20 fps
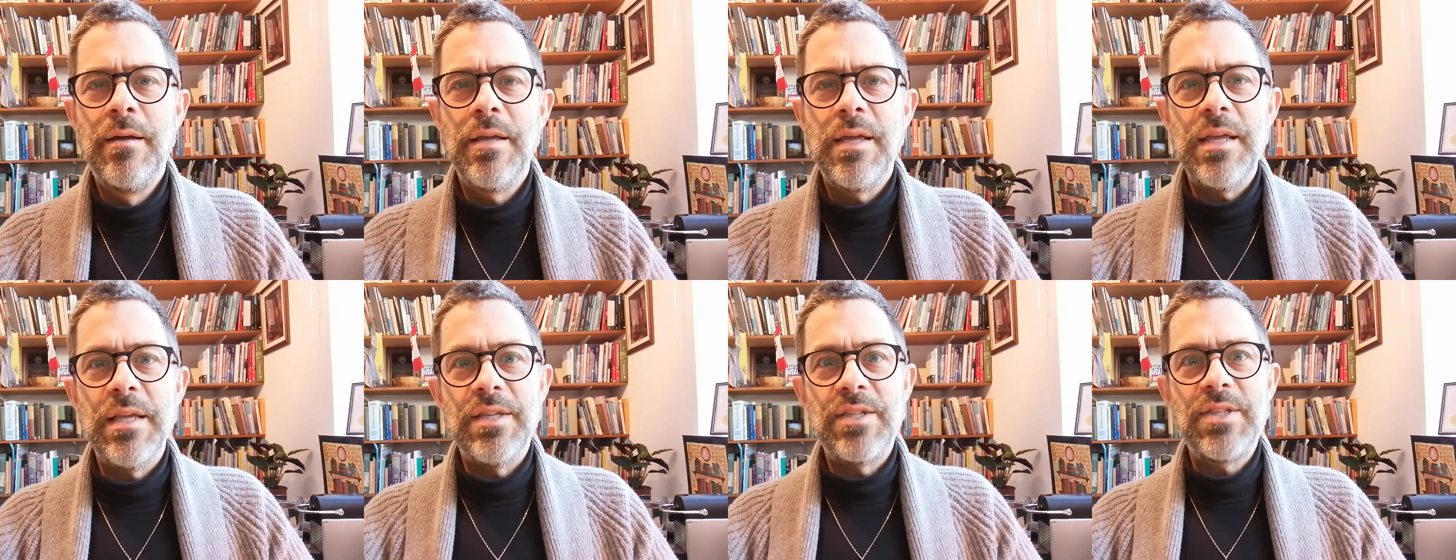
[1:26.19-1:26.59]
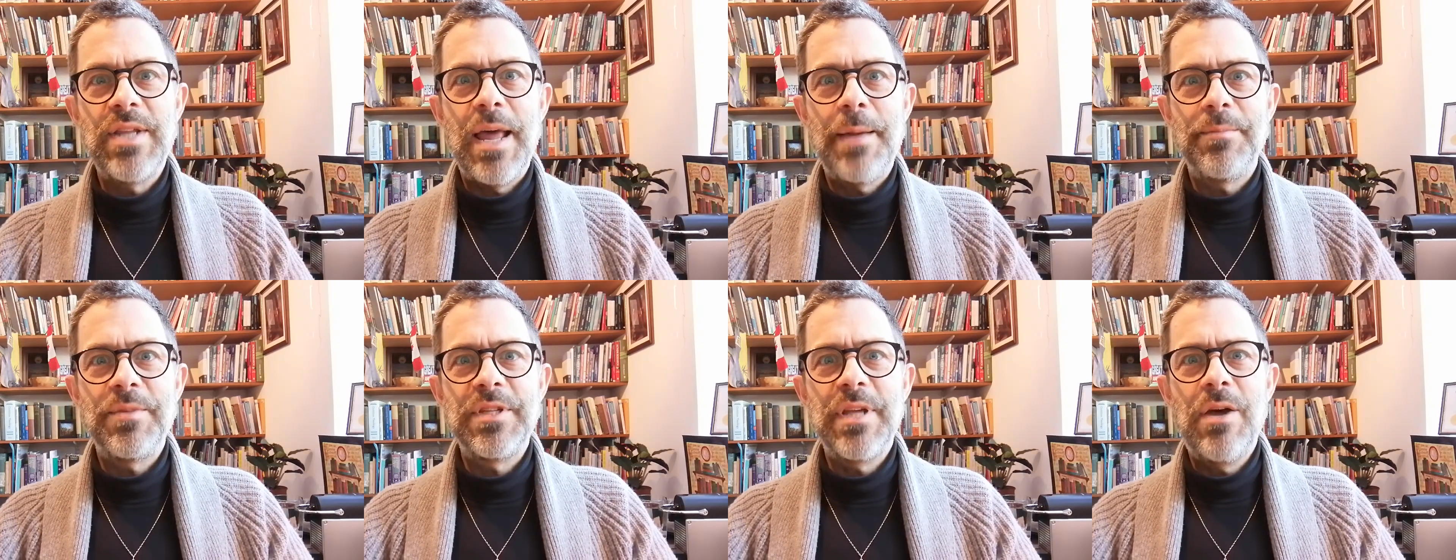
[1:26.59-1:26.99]
He
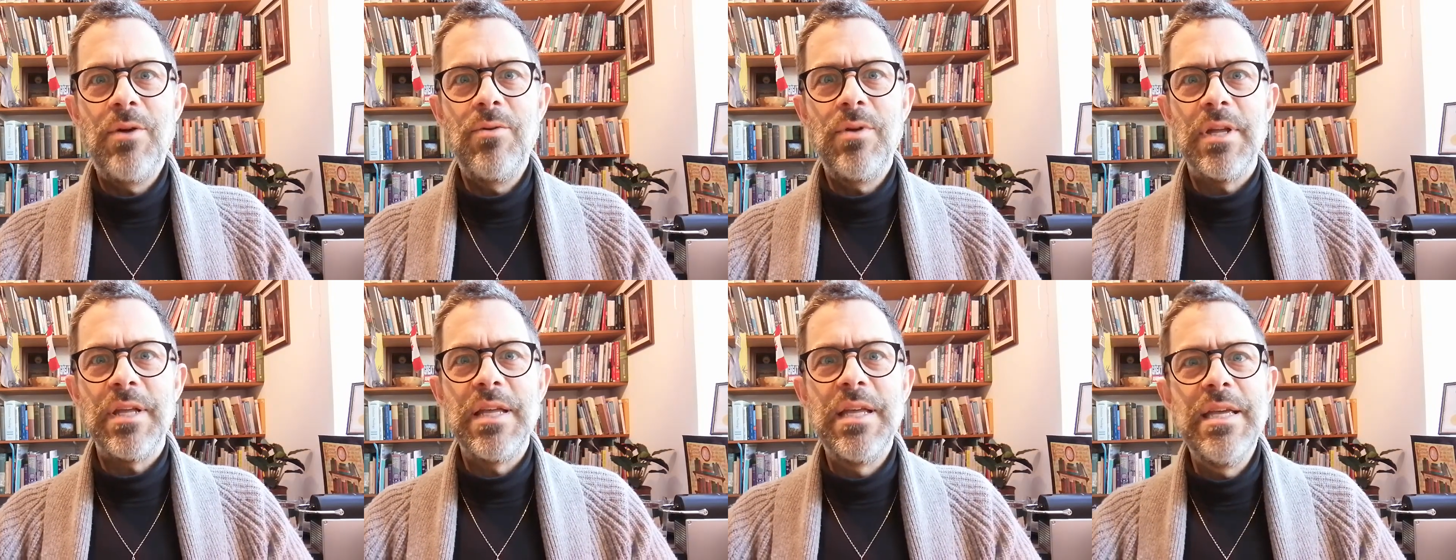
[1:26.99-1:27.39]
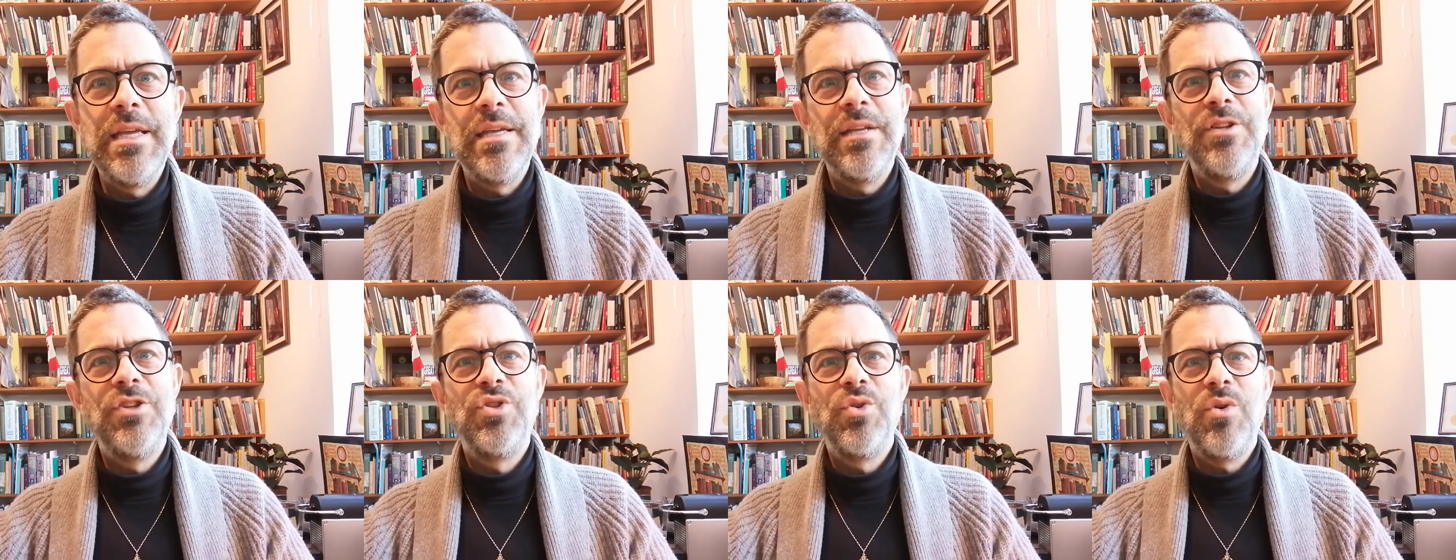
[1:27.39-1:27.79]
slept soundly.
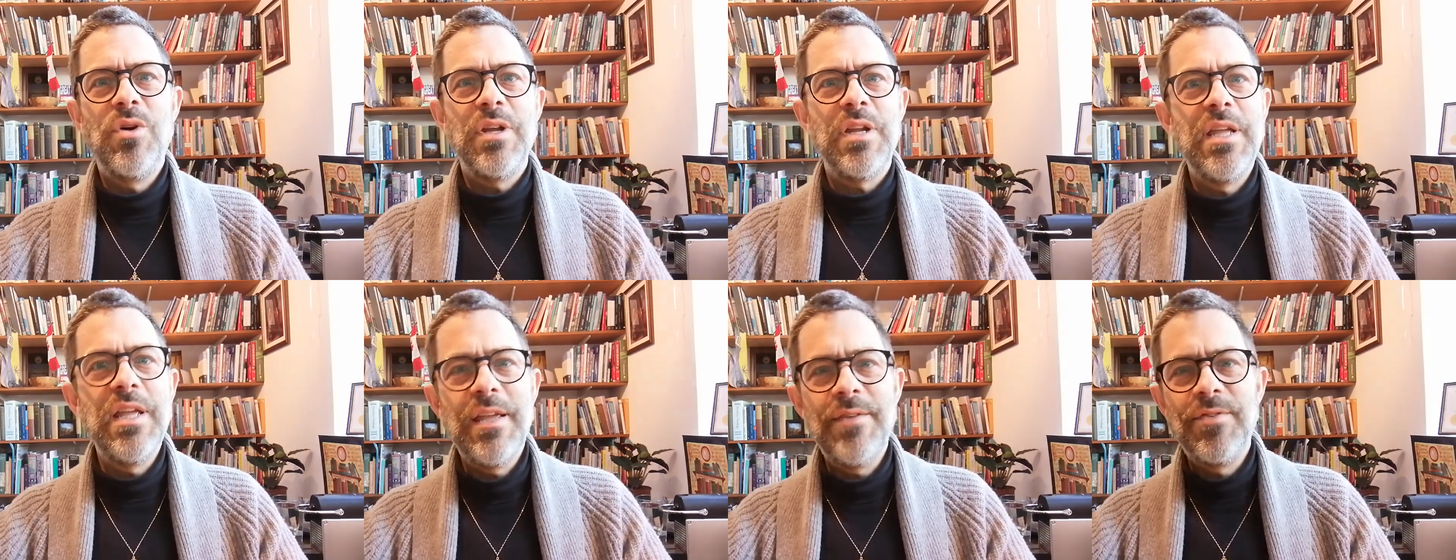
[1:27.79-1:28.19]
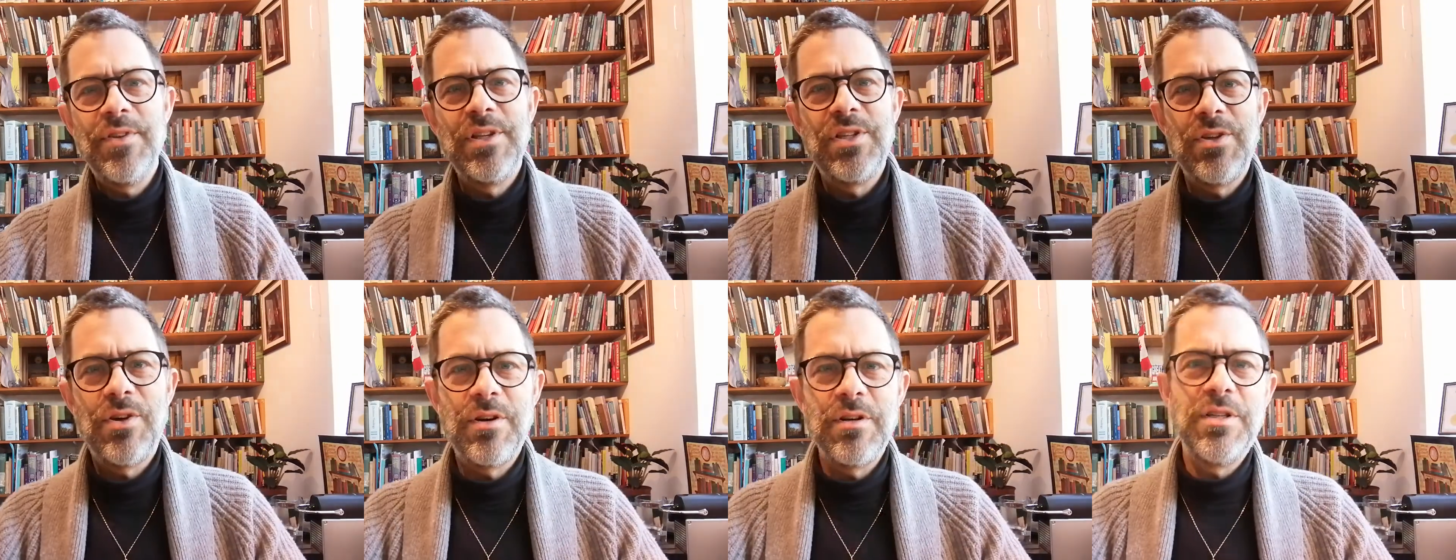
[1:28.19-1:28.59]
He enjoyed. He
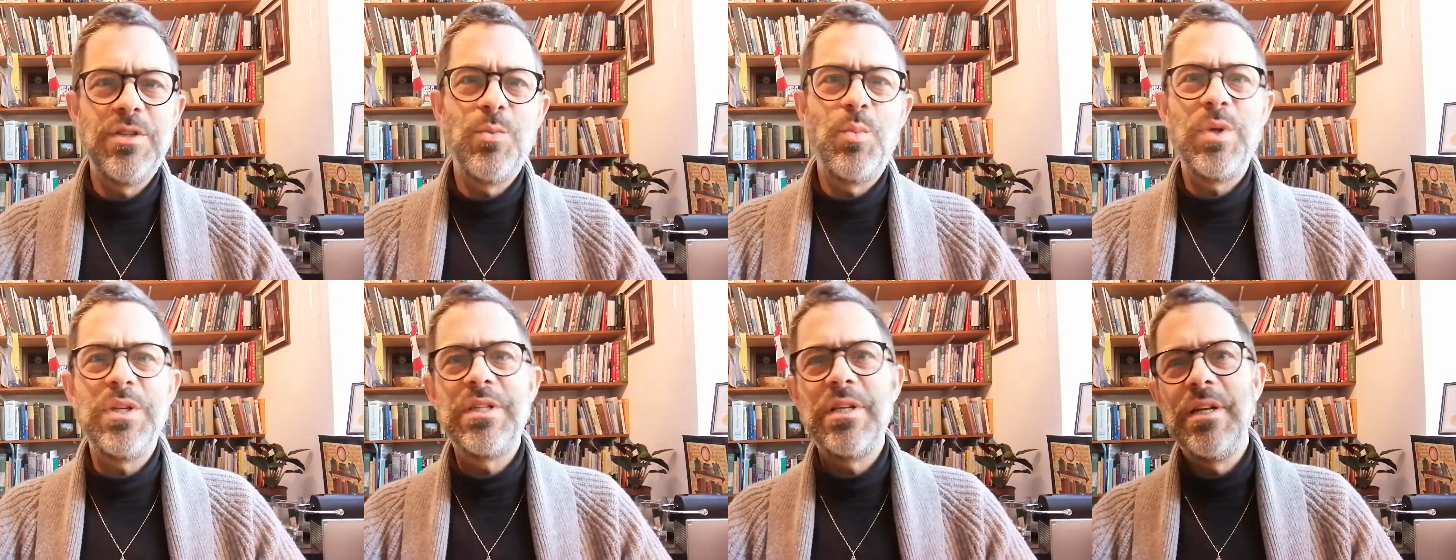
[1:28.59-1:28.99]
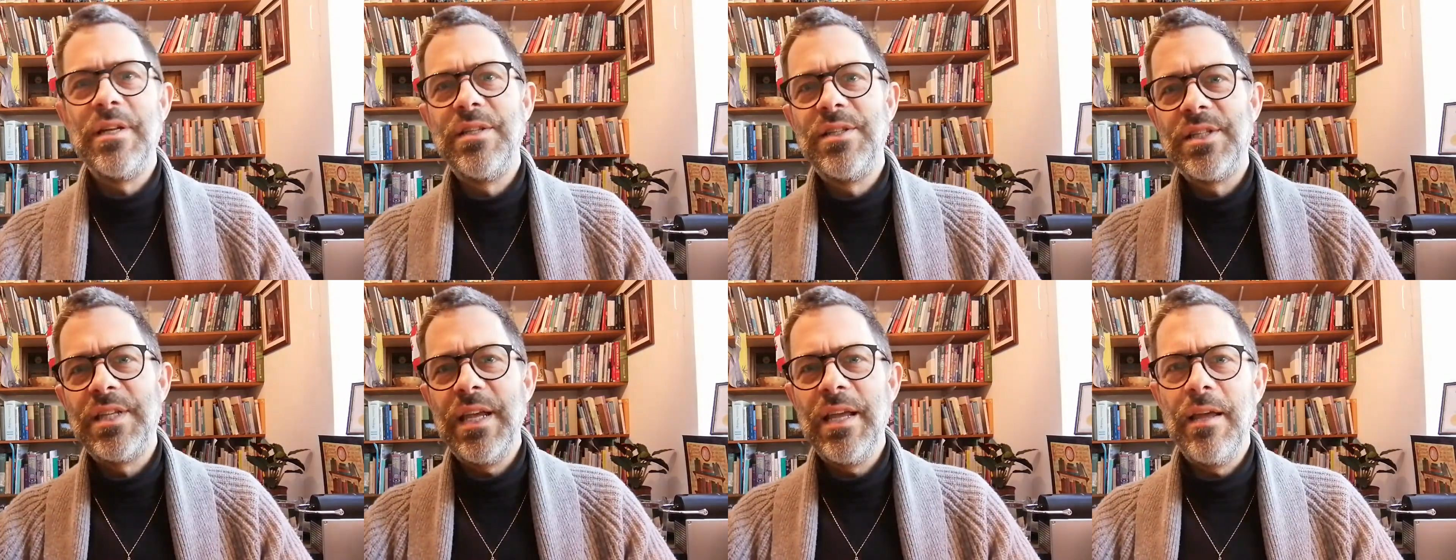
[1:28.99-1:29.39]
even started to whistle
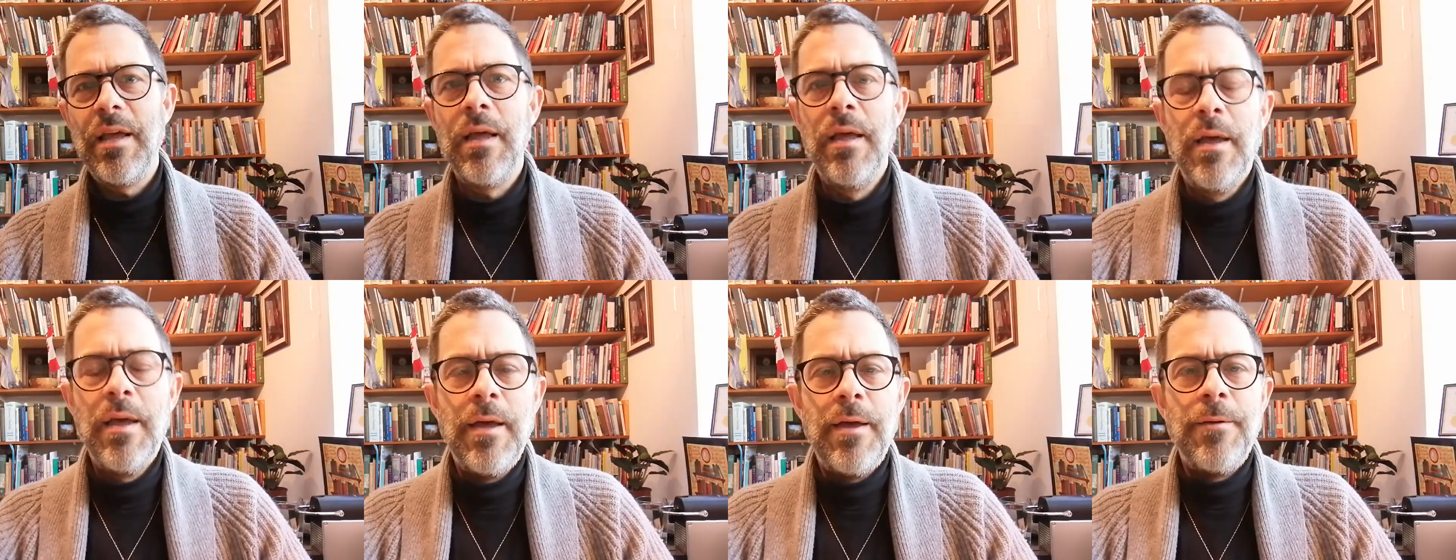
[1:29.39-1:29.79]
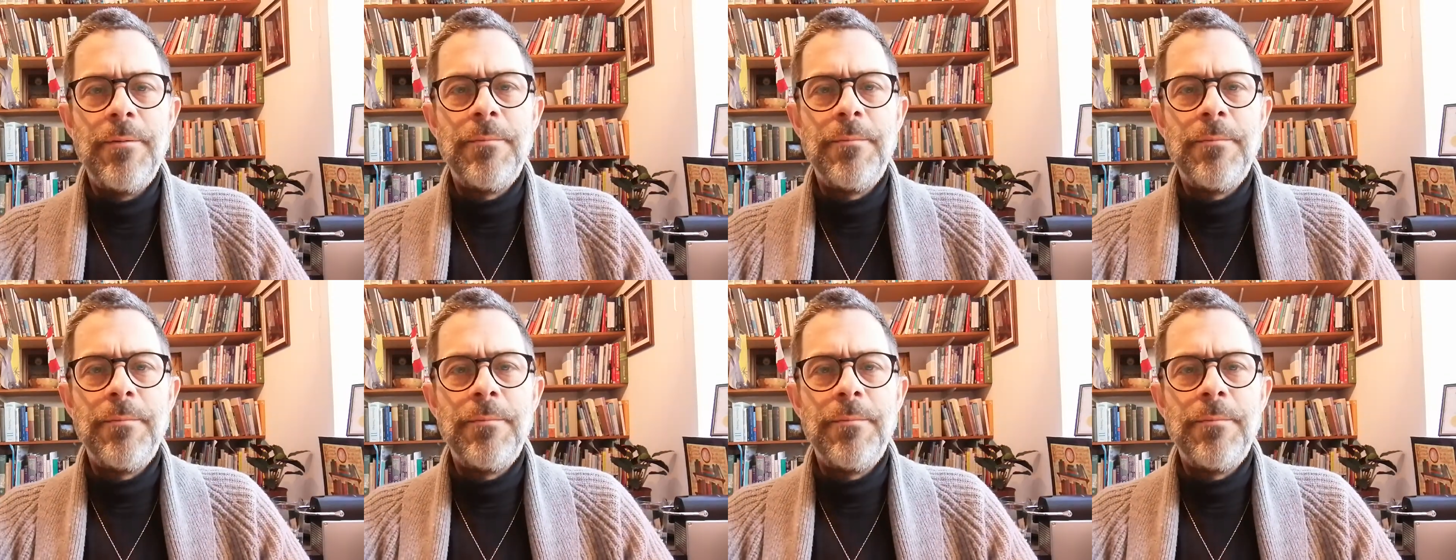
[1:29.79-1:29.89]
and sing.